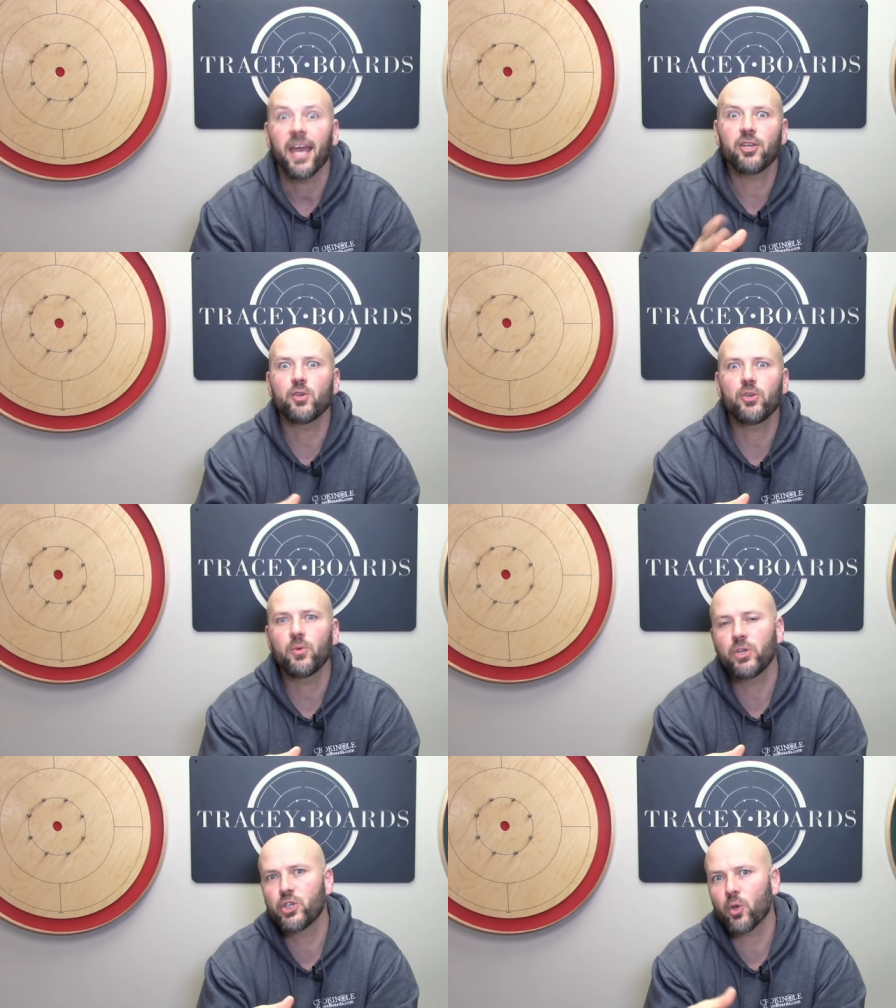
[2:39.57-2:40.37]
And do
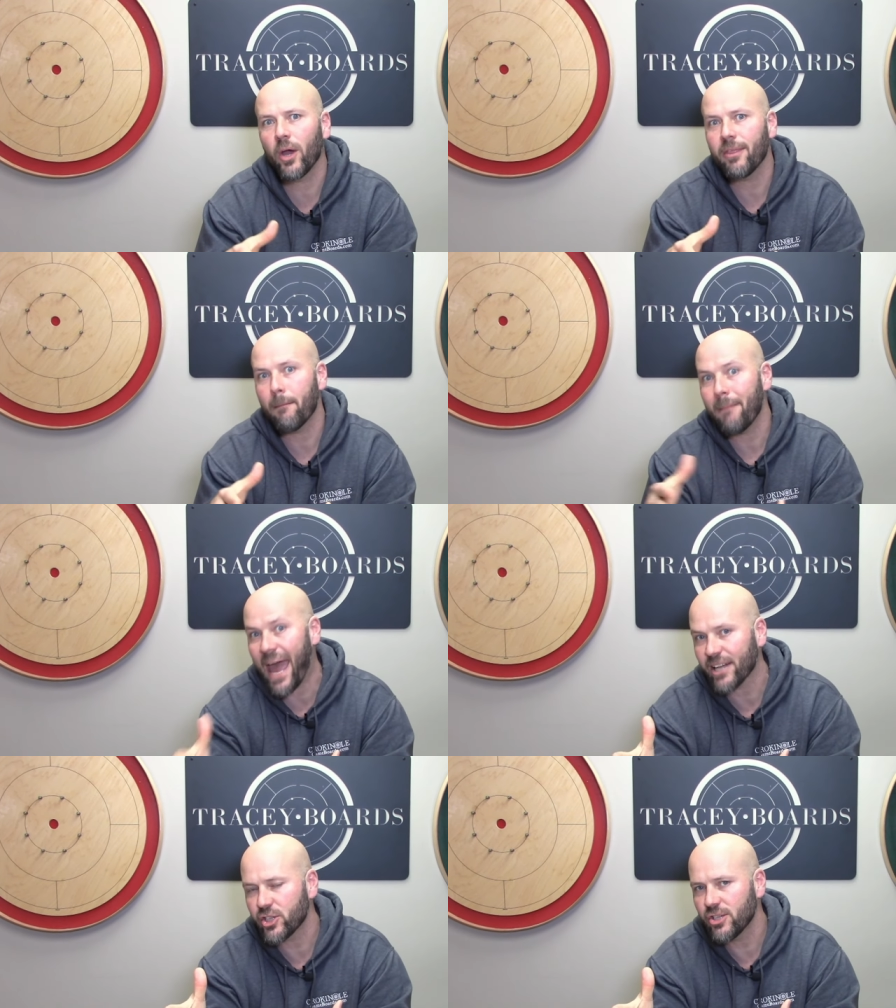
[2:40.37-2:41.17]
you enjoy the
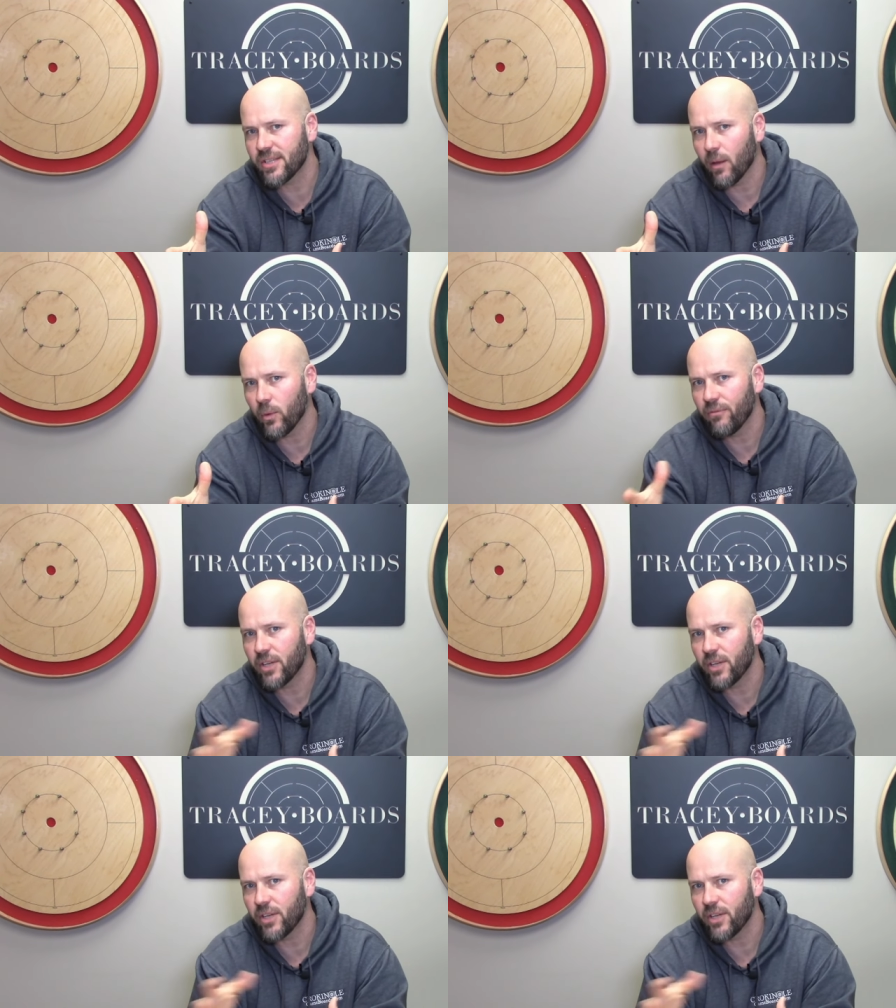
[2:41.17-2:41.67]
matches that we've